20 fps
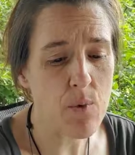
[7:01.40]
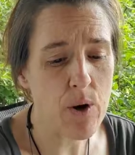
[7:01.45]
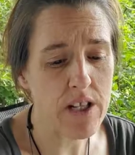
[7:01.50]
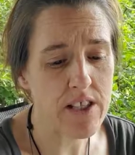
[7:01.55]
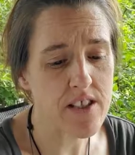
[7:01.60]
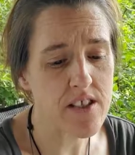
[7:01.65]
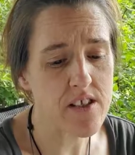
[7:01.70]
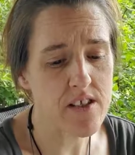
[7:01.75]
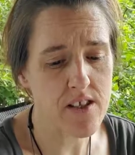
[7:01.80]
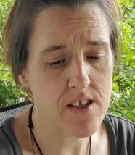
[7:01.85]

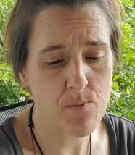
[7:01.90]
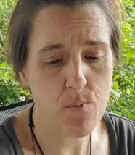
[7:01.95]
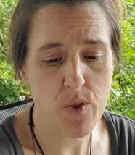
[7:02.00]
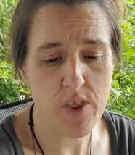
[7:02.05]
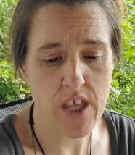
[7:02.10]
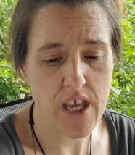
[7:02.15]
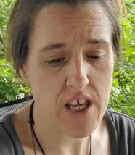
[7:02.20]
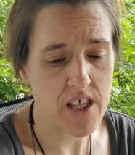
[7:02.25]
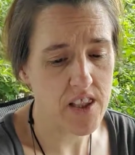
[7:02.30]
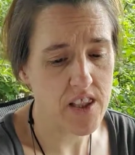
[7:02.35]
wants to sleep with
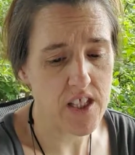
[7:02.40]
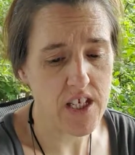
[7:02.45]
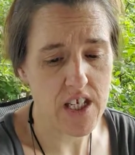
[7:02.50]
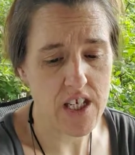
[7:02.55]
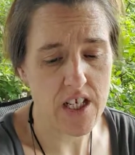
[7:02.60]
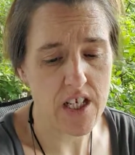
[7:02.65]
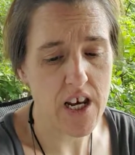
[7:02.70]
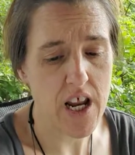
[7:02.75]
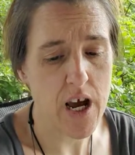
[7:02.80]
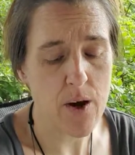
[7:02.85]

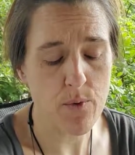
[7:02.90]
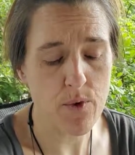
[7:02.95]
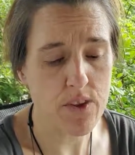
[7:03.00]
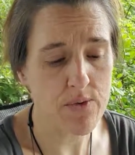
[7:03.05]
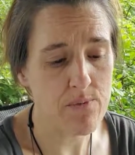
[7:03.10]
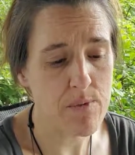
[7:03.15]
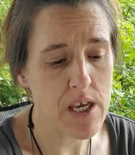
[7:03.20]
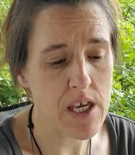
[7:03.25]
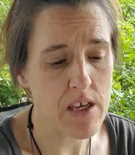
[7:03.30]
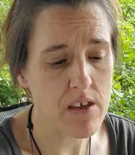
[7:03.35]
Anthony and not with
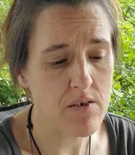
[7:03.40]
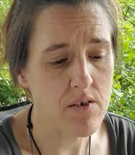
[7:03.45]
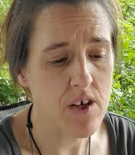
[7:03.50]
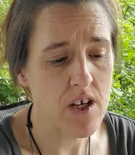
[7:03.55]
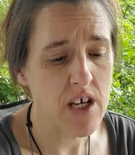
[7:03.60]
me.